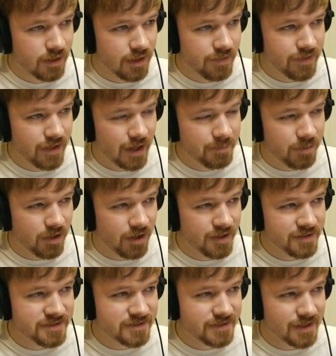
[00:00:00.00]
And then I
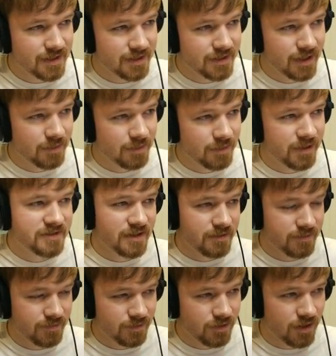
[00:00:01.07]
pause slightly there because it
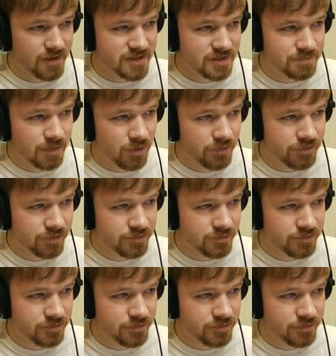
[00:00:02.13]
causes both